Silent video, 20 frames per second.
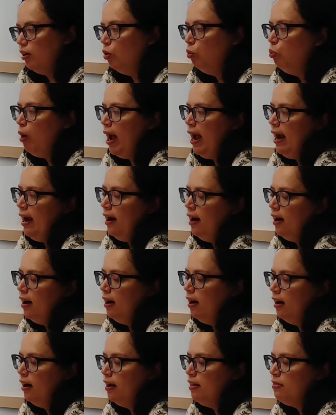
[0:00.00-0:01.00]

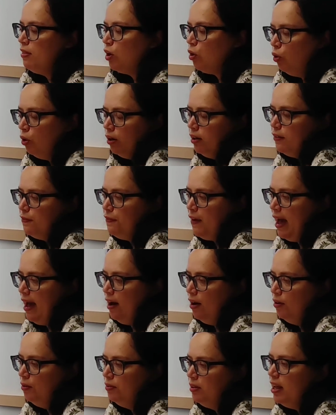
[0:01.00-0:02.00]
where the court
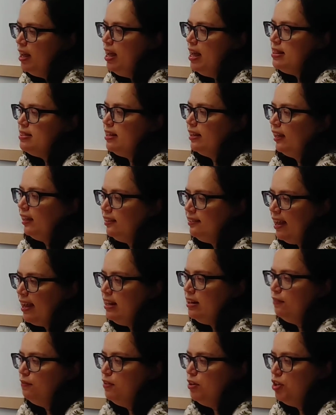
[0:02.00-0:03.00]
found the
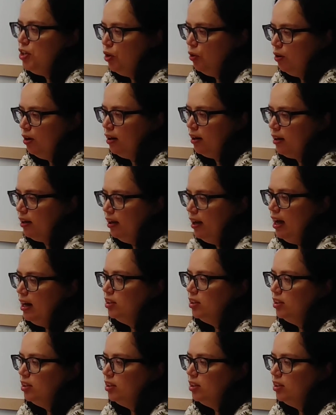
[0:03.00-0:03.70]
state of New York